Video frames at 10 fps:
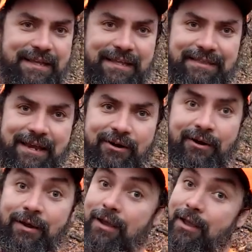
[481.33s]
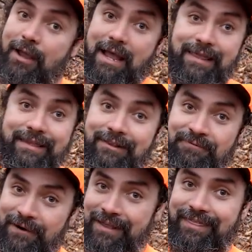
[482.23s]
you get there. And the other
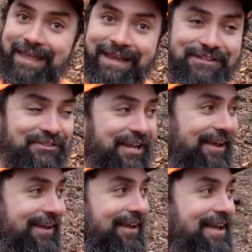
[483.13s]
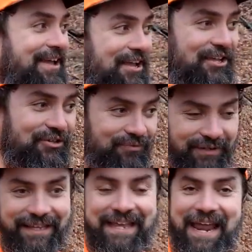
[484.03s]
funny thing is you
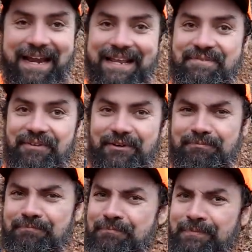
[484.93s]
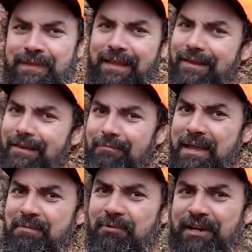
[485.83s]
really can't even
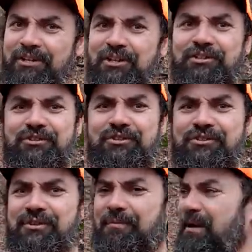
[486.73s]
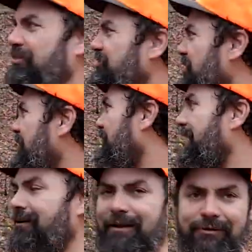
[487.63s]
make predictions just about the general
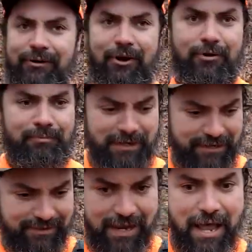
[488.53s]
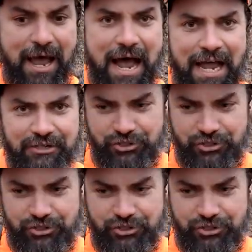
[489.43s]
area you're going, because I